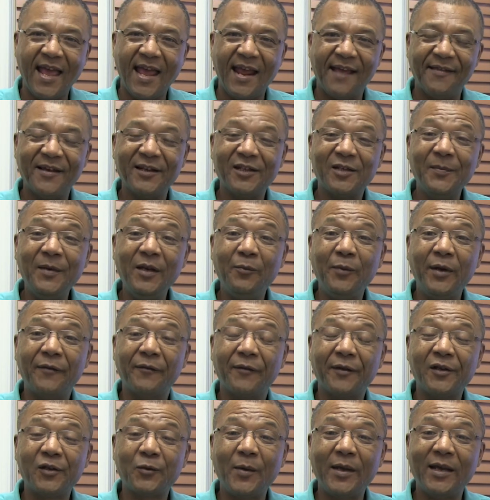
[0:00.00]
And that's Meade Week
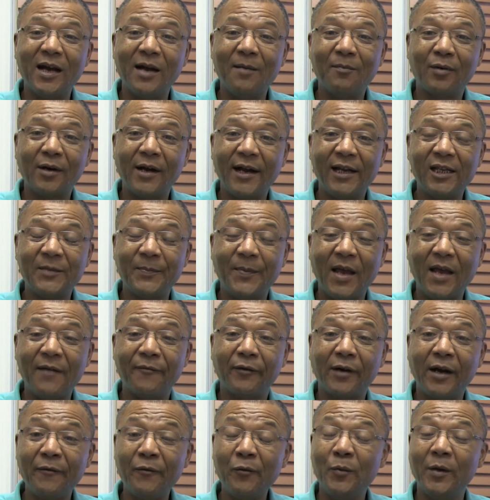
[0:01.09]
for this week. I'm Brian Spann
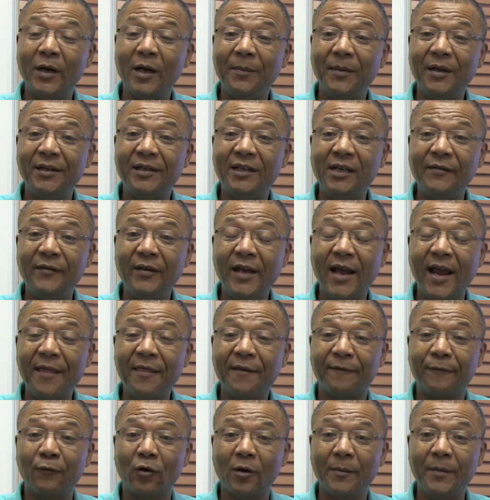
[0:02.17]
for everyone at Meade TV and
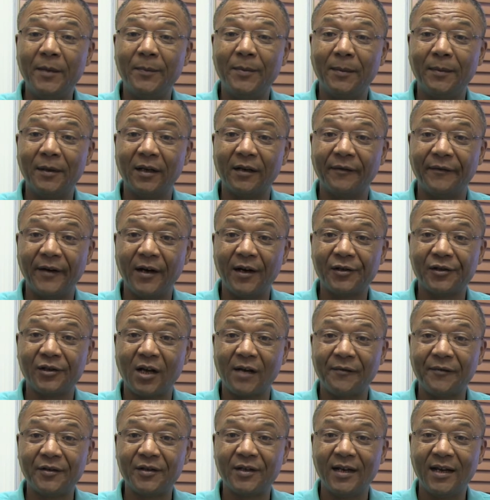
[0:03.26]
the Fort Meade Public Affairs
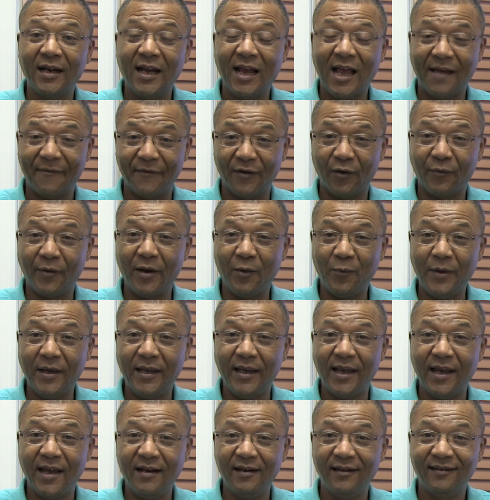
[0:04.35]
Office. Have a great
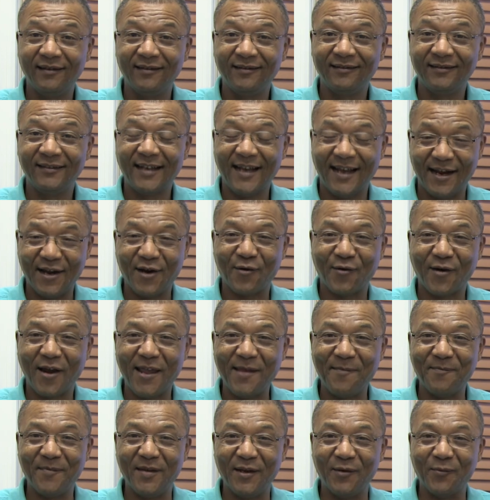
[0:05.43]
weekend and a
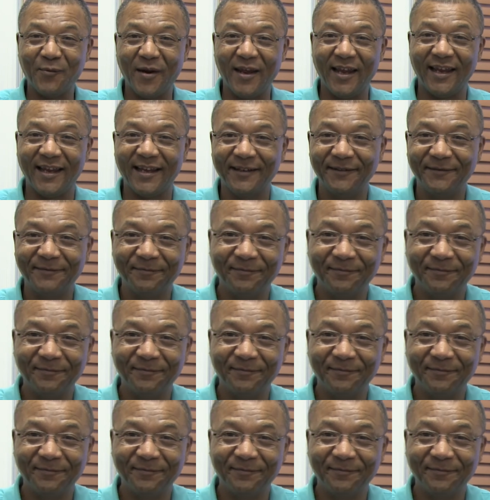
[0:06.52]
great Meade Week.